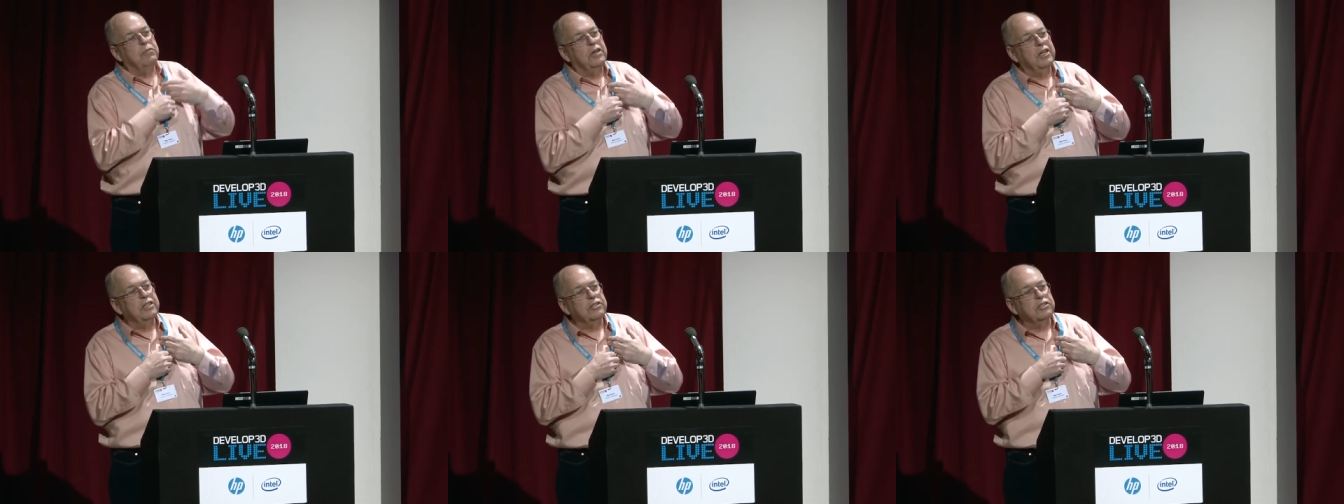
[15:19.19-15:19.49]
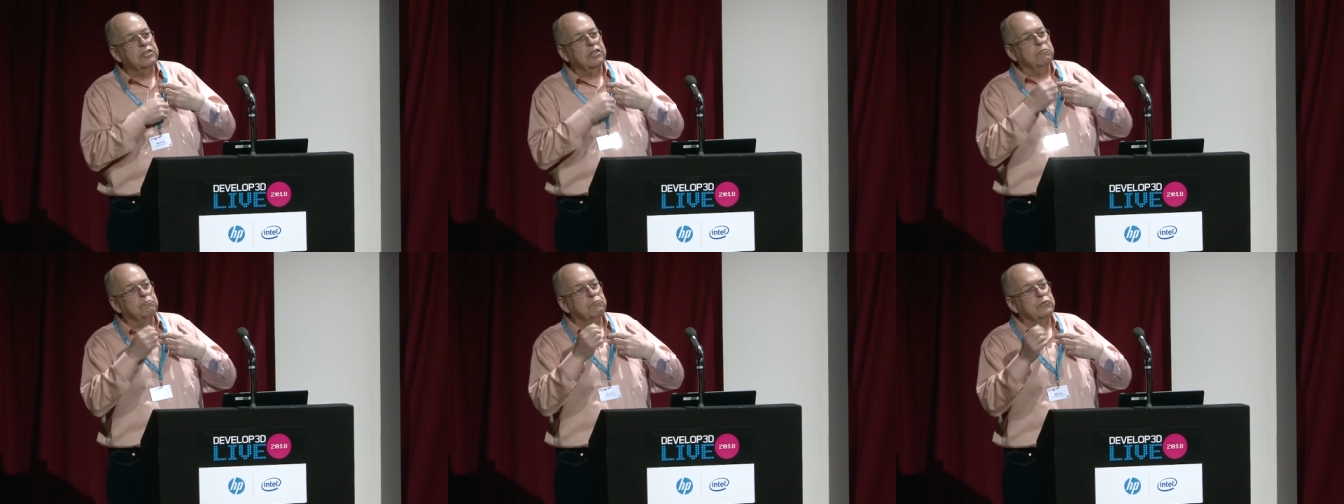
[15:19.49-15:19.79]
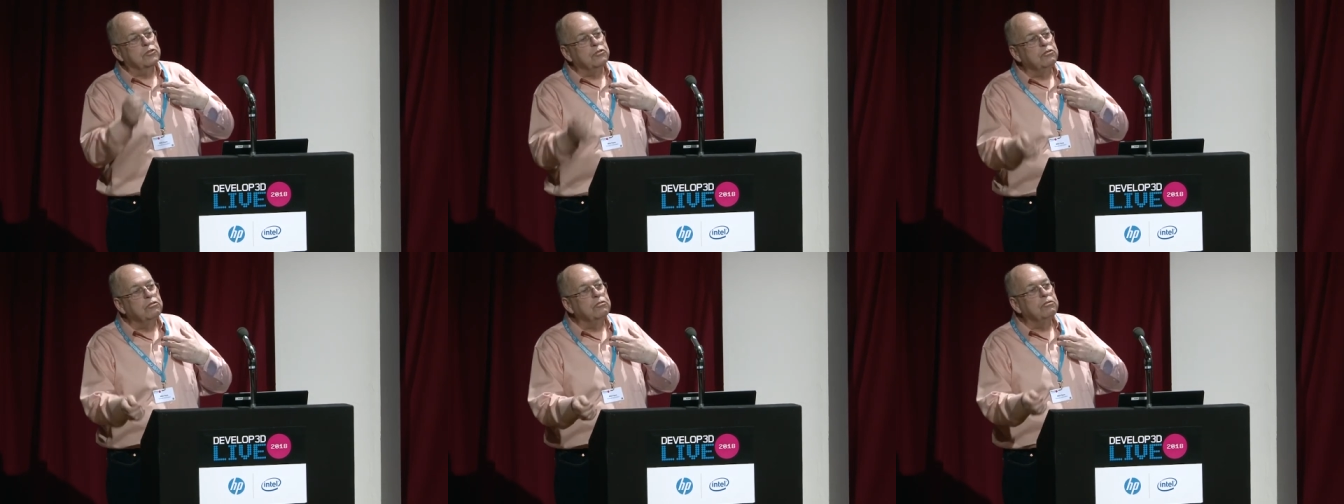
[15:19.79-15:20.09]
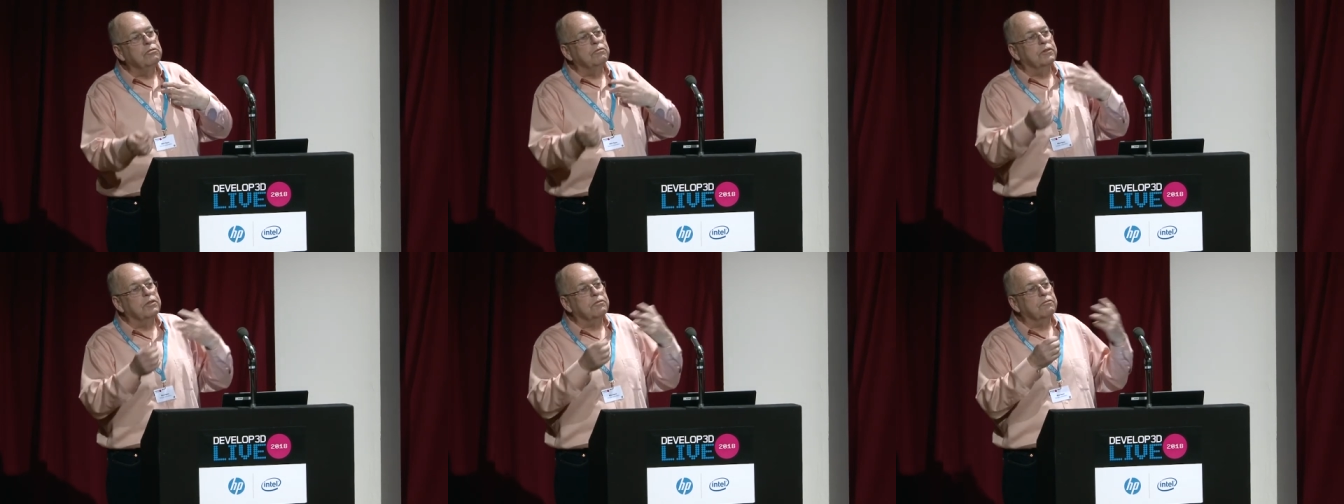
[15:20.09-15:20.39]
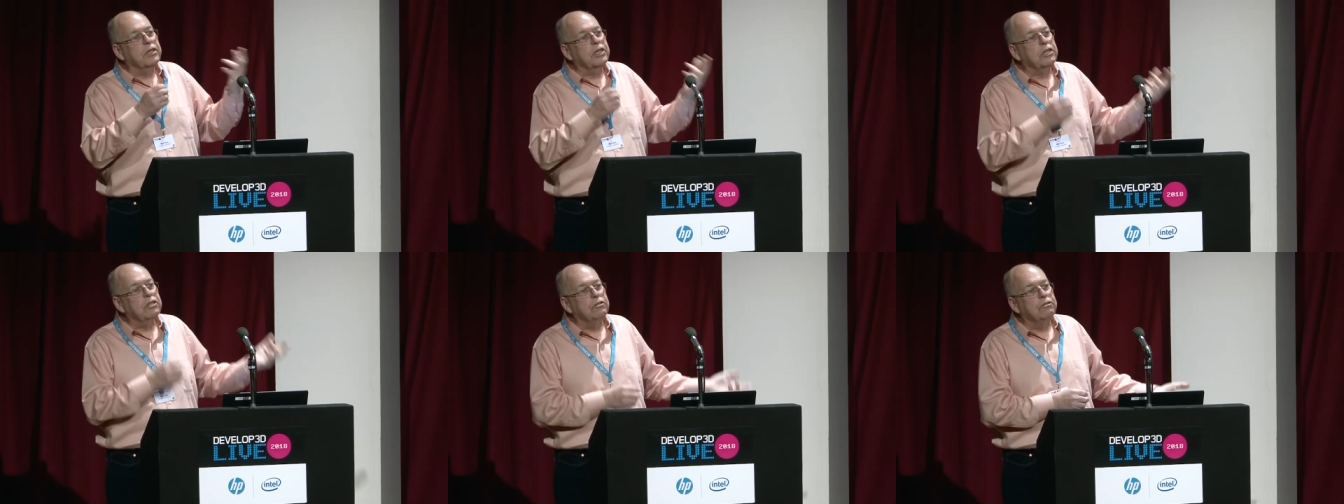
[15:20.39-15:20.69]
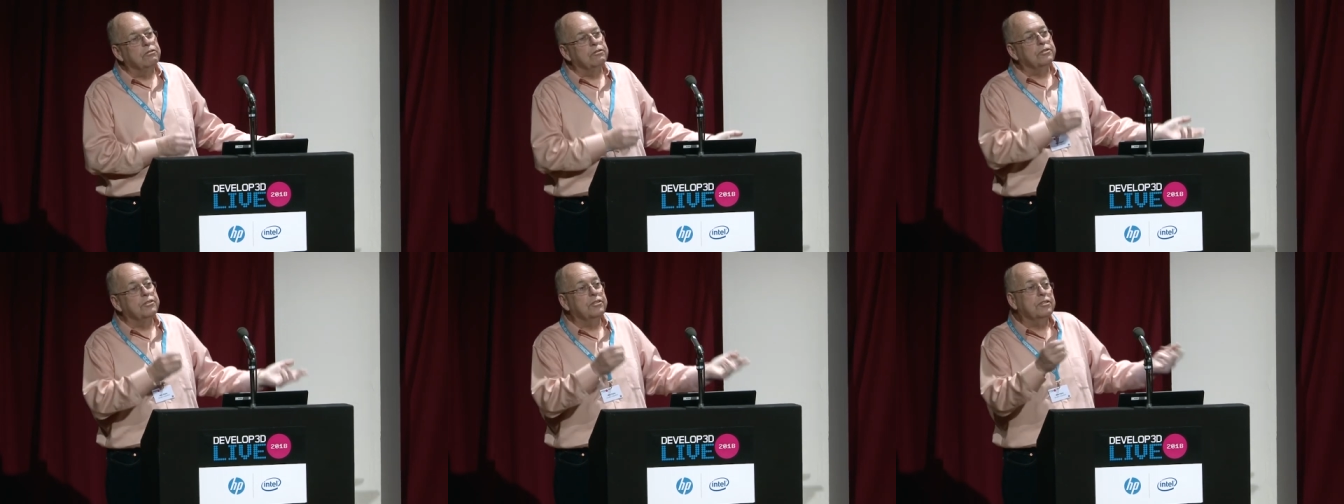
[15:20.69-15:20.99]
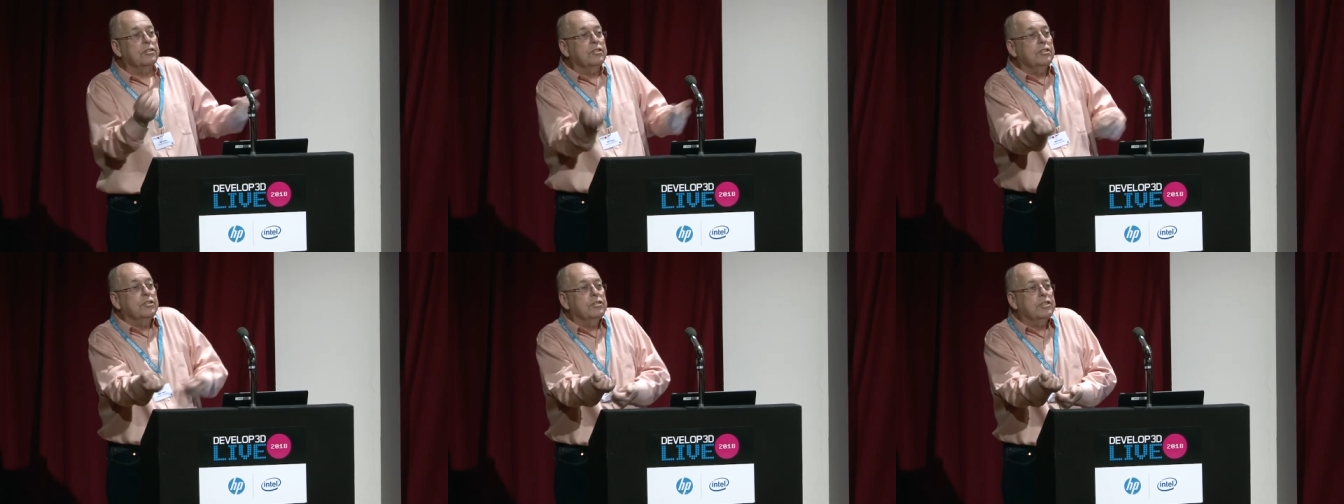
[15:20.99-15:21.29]
by some tool that records
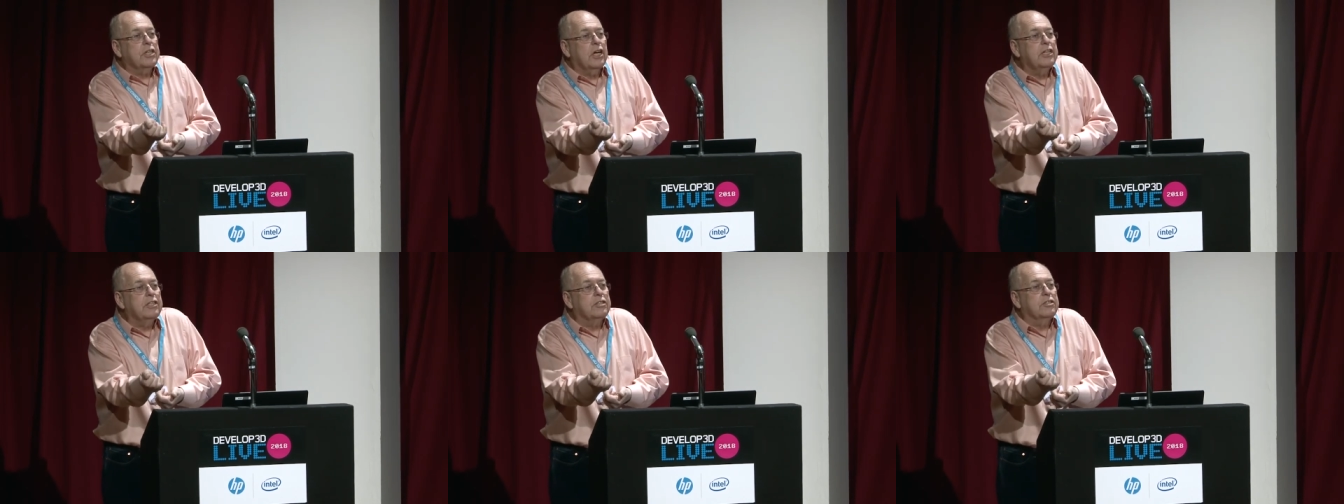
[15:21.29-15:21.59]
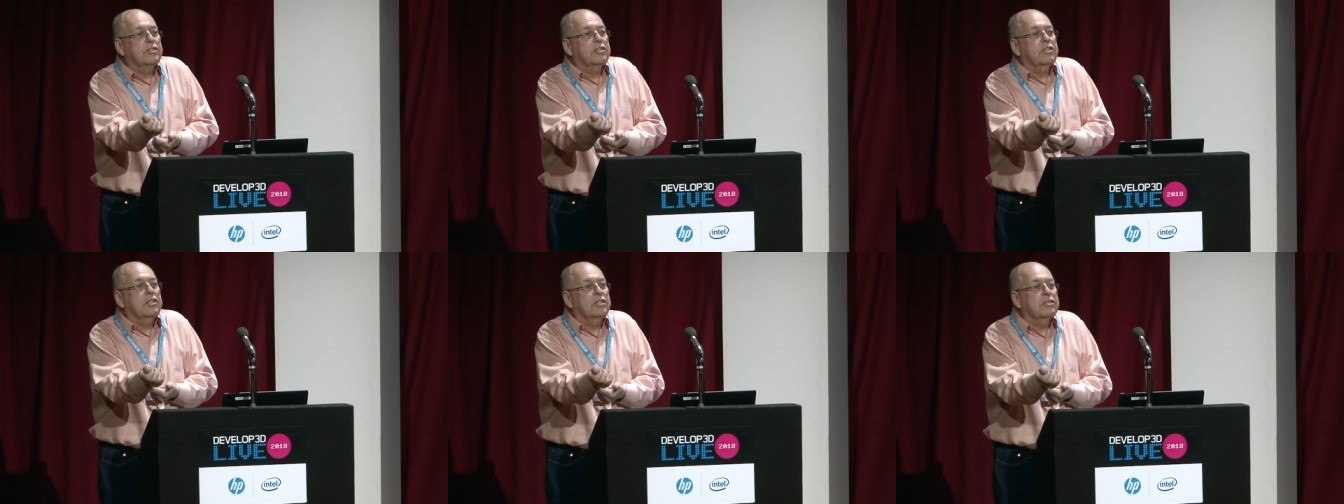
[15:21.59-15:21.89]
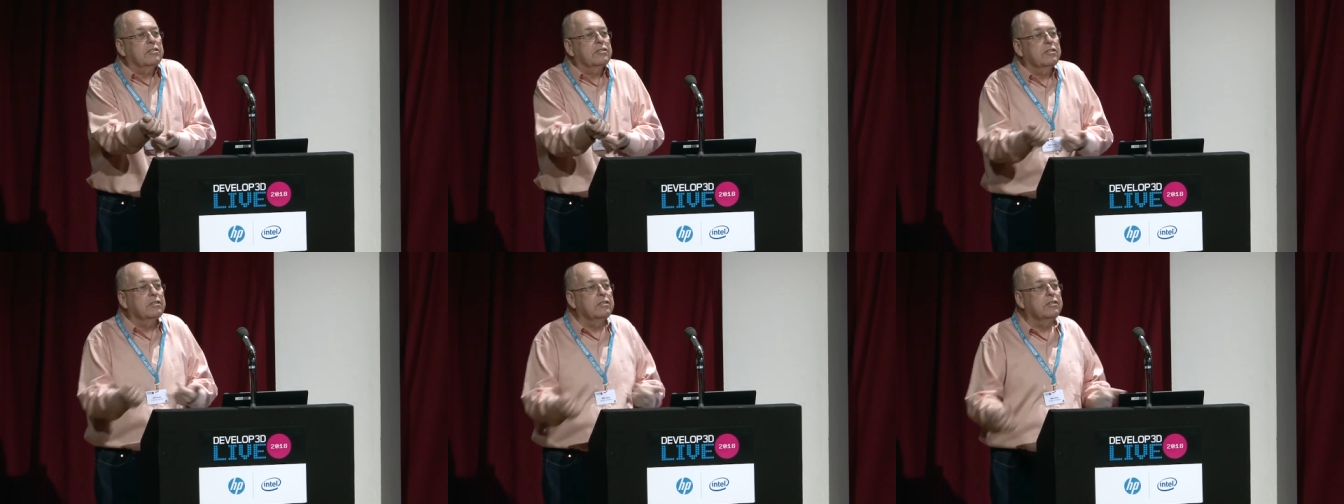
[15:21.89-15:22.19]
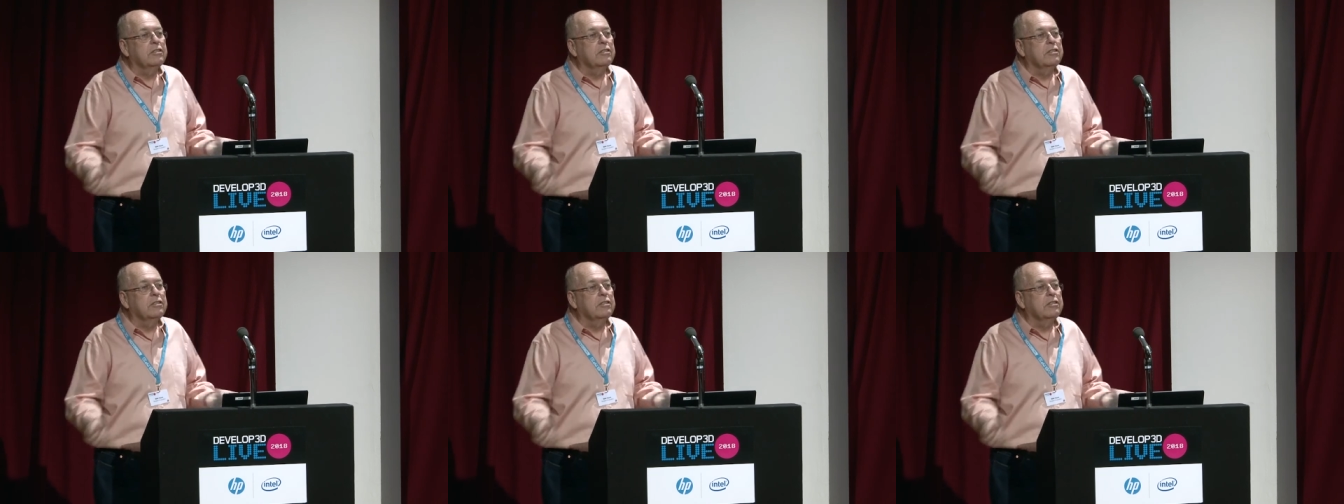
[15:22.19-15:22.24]
that you changed it.